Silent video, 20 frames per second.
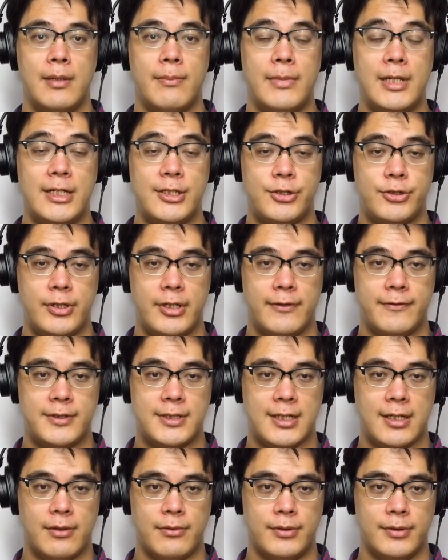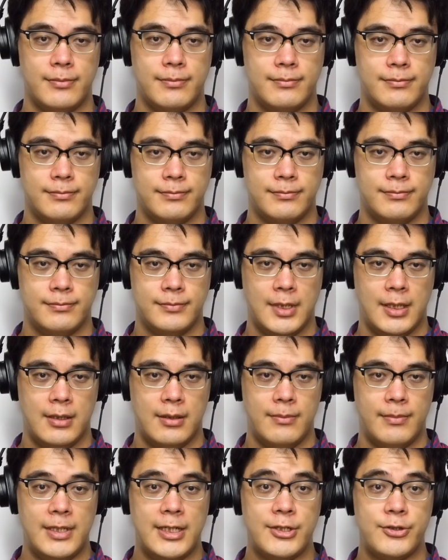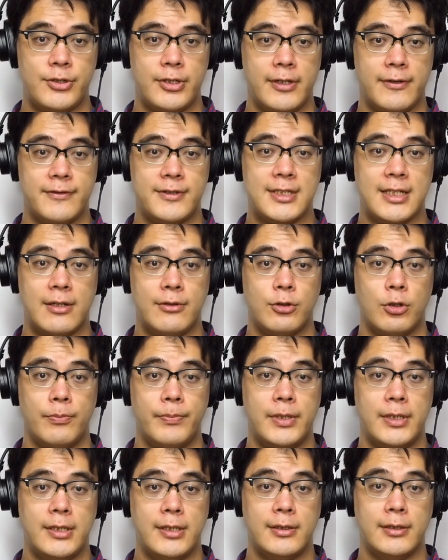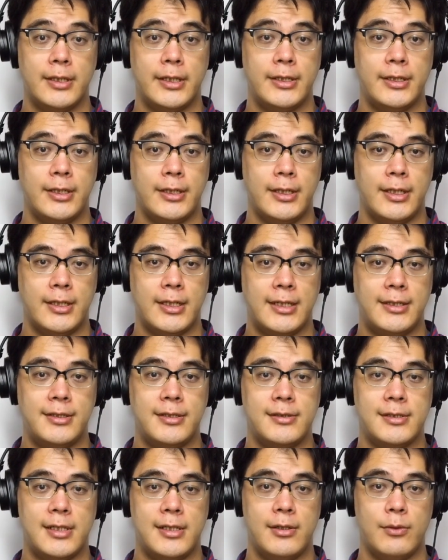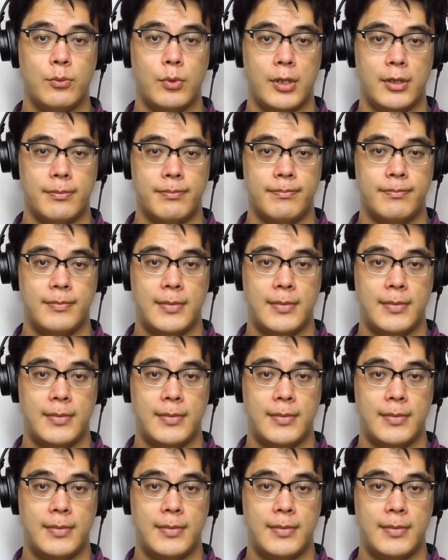Ministry of Sound Ministry of Sound opened in London in 1991